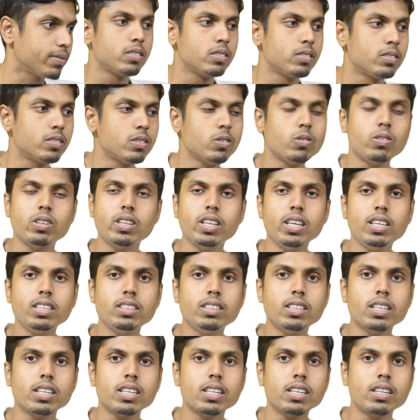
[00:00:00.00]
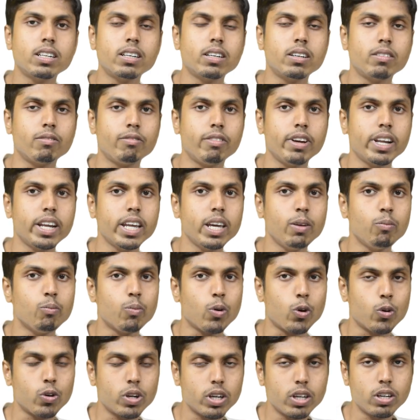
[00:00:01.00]
So these are very
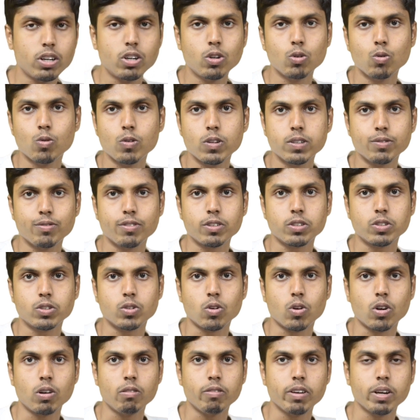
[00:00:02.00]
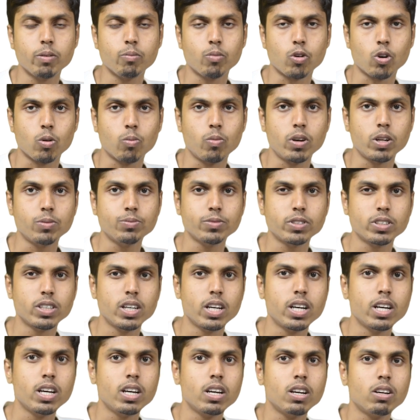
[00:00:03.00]
important tools for solving problems,
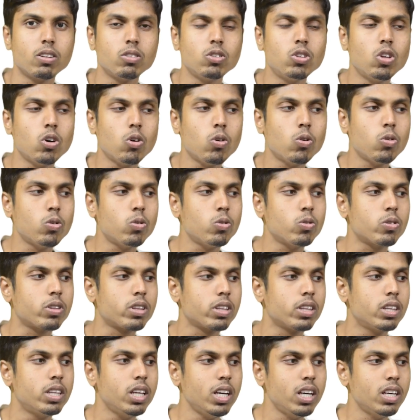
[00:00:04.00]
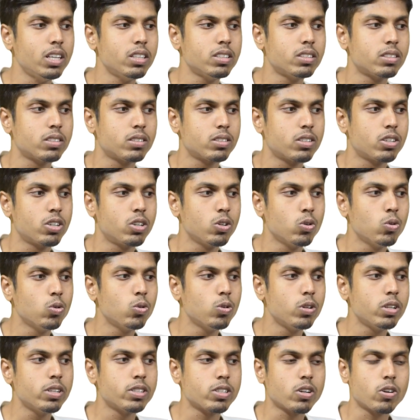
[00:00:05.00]
though these
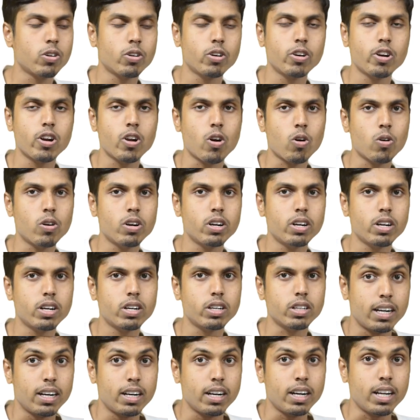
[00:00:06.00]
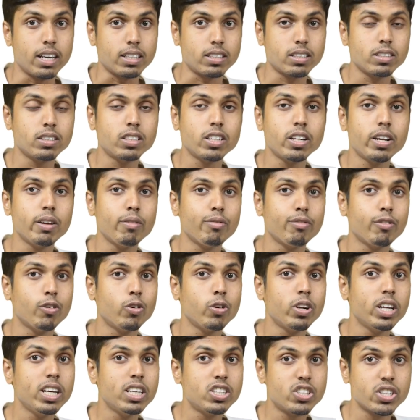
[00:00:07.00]
tools are not necessary for
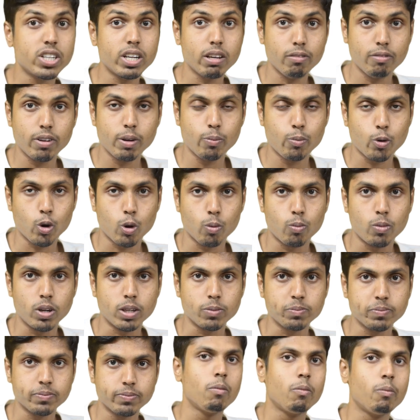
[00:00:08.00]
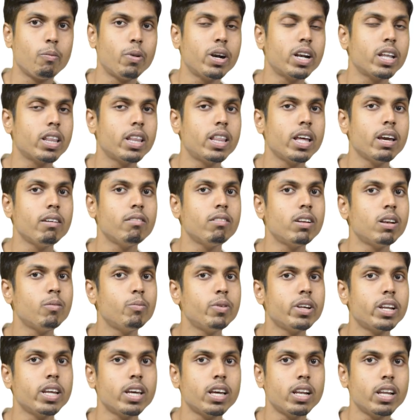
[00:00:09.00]
each and every problem, but they will
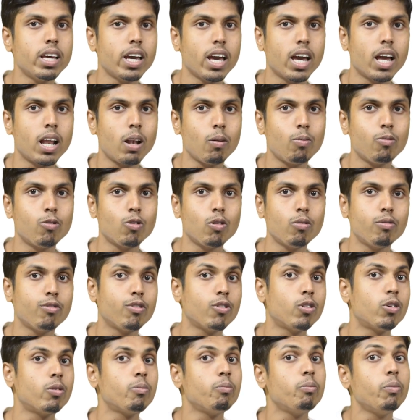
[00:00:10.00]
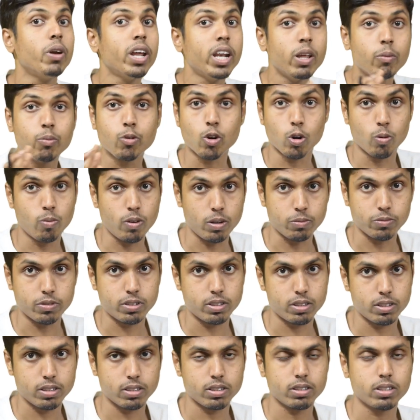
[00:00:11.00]
be really helpful for many
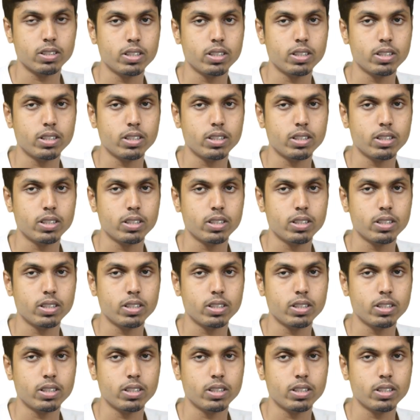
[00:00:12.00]
problems